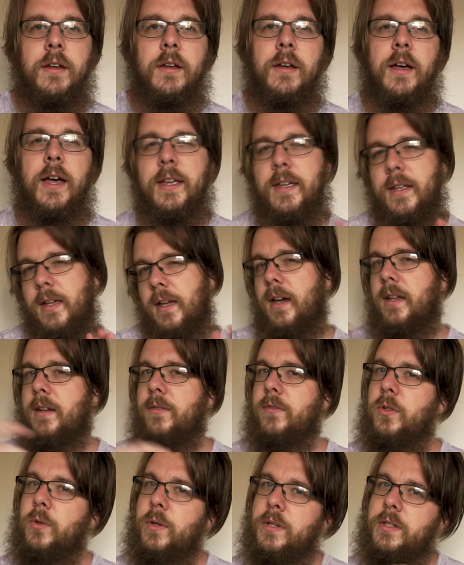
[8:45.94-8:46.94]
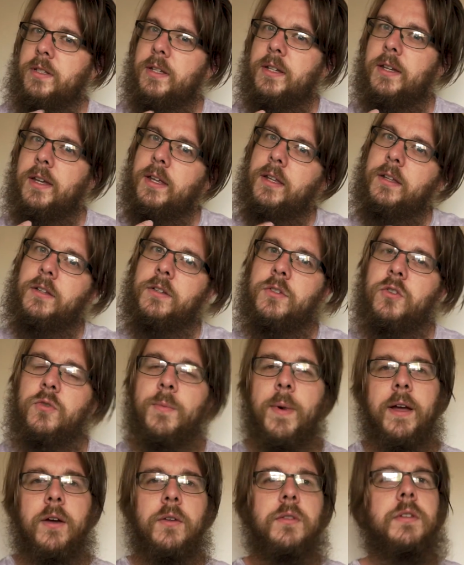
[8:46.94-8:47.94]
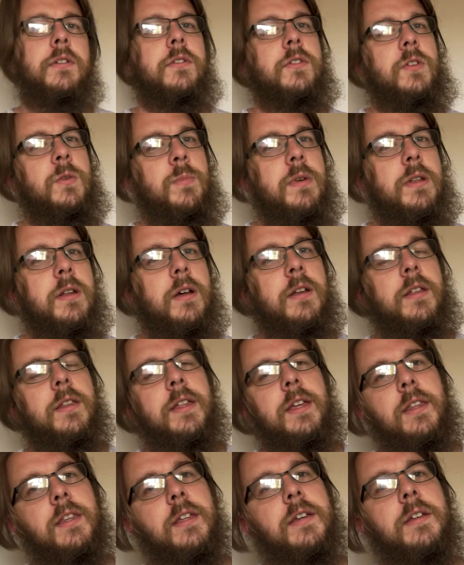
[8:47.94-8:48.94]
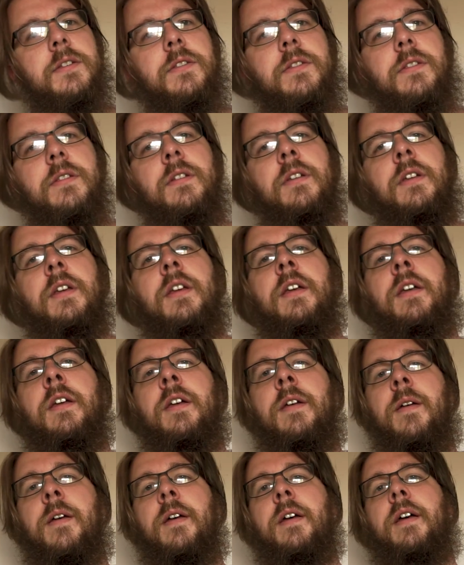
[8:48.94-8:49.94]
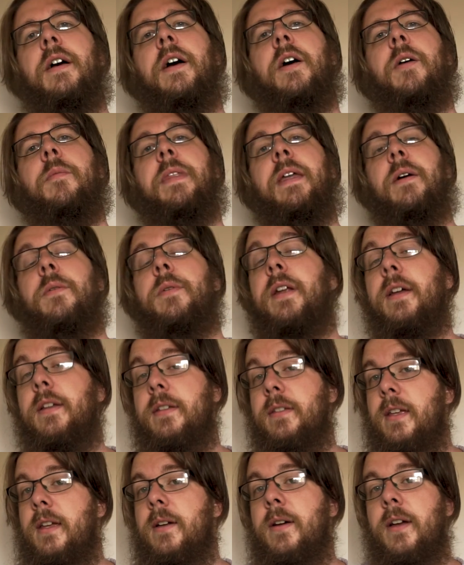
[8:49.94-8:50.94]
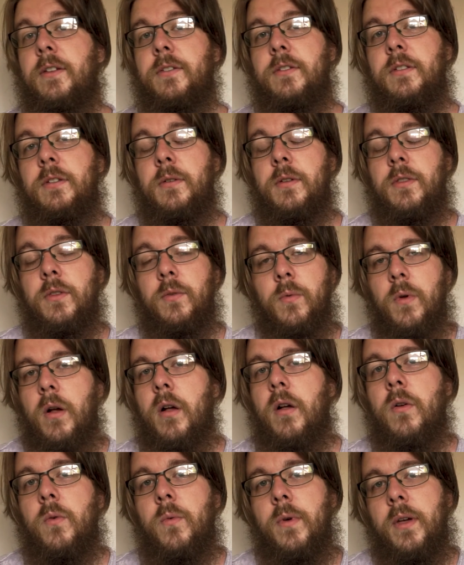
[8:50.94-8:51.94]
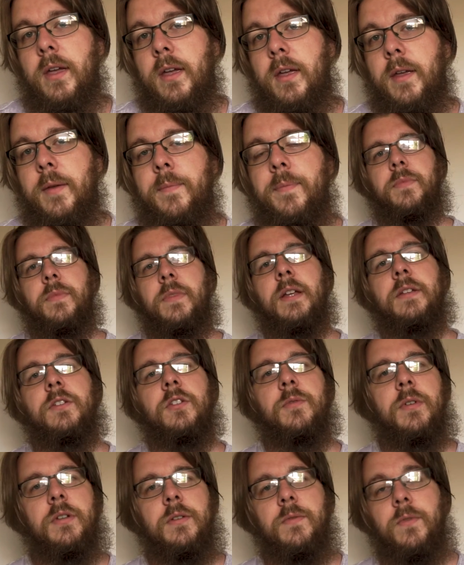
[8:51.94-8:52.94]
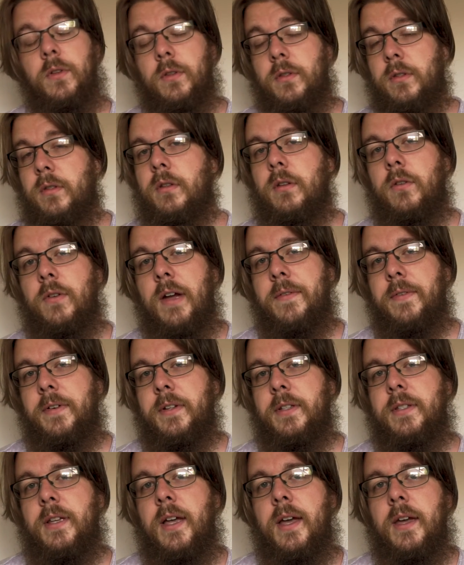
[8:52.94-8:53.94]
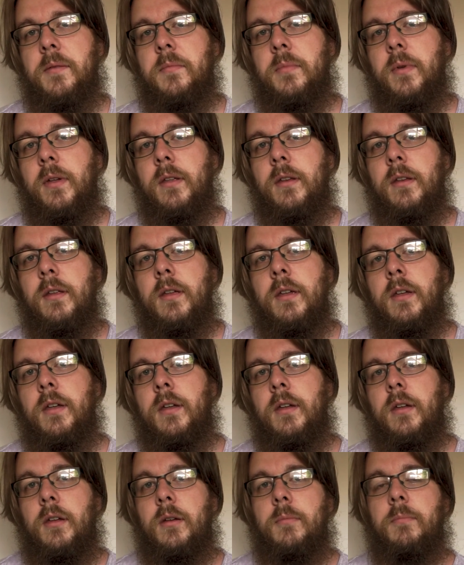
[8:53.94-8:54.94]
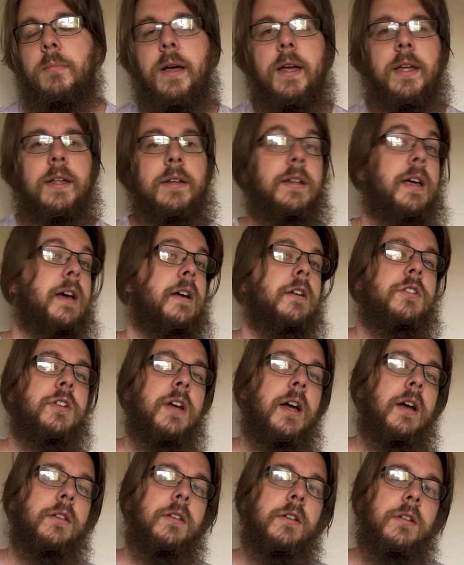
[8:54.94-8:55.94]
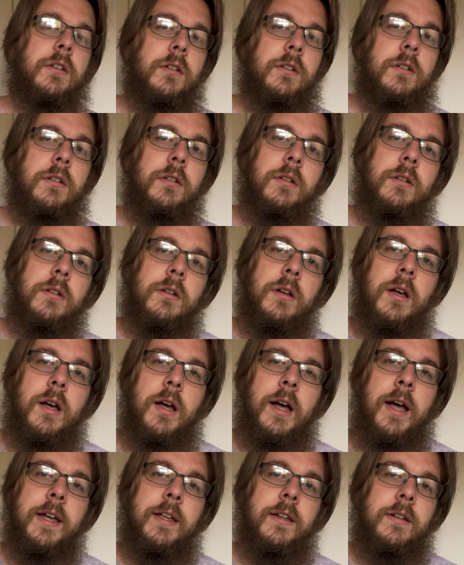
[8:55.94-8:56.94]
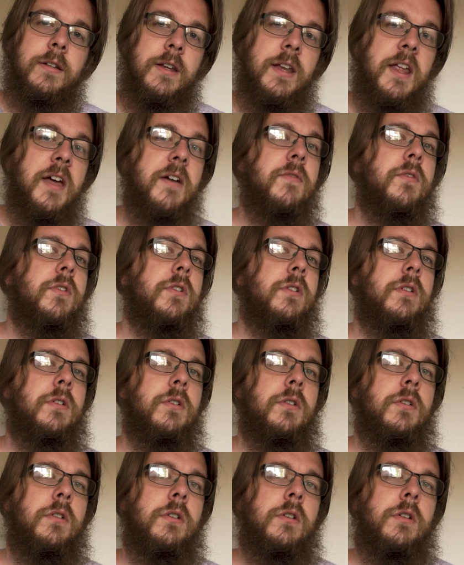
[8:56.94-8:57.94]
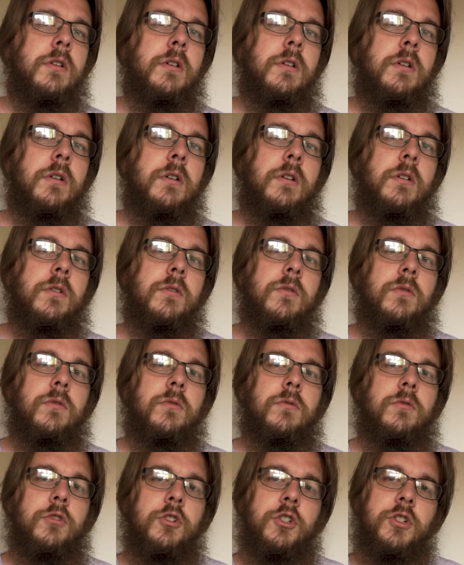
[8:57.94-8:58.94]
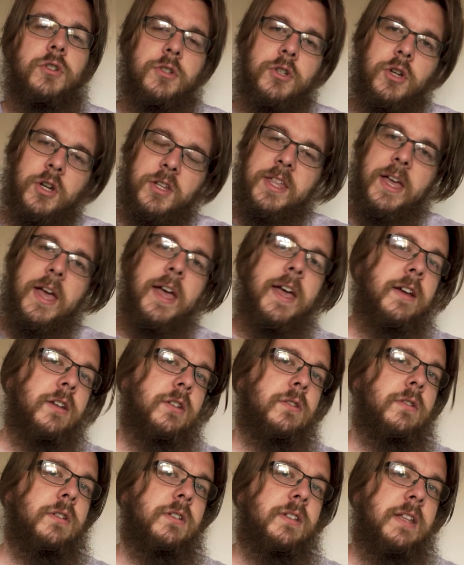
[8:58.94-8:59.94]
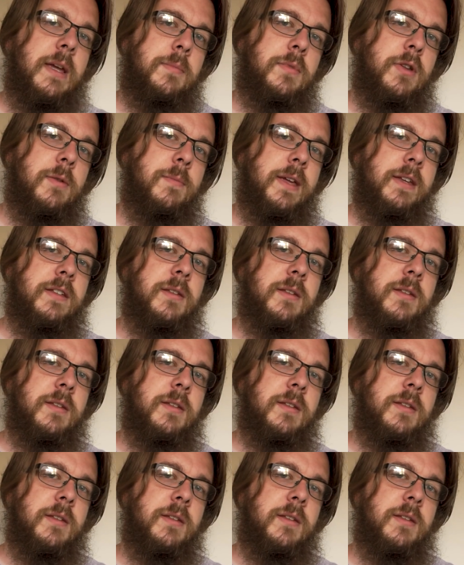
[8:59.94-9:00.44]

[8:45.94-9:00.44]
I can kind of twist it and do my own little spin on it like this. Now when I say I used to do it in the wrong way, not so much for graphic design, but my entire childhood, I never took that extra step to make